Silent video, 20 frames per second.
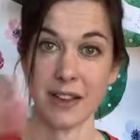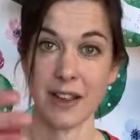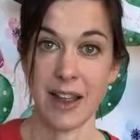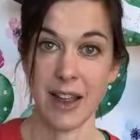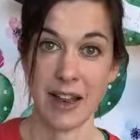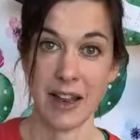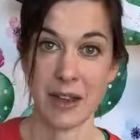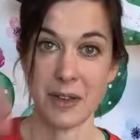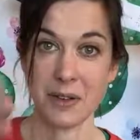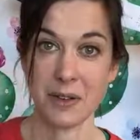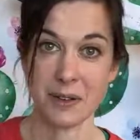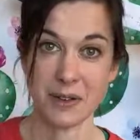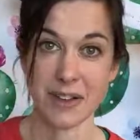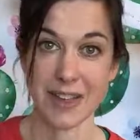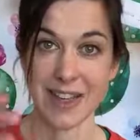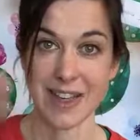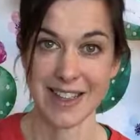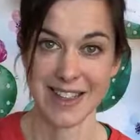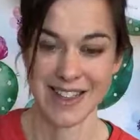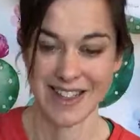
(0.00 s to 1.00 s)
Hello,
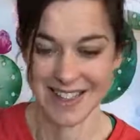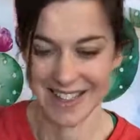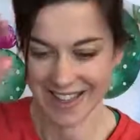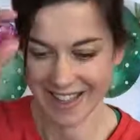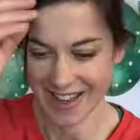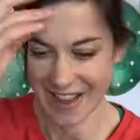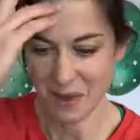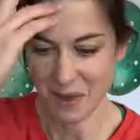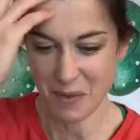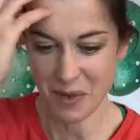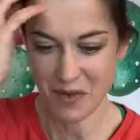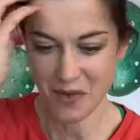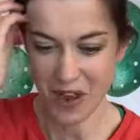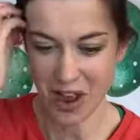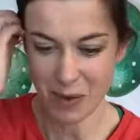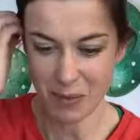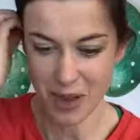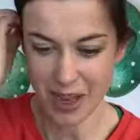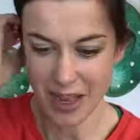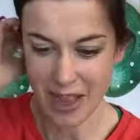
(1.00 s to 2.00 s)
Elise. I hope you
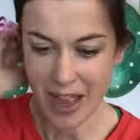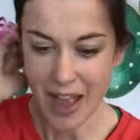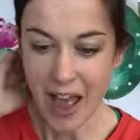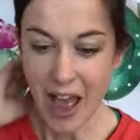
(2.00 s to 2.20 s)
found me.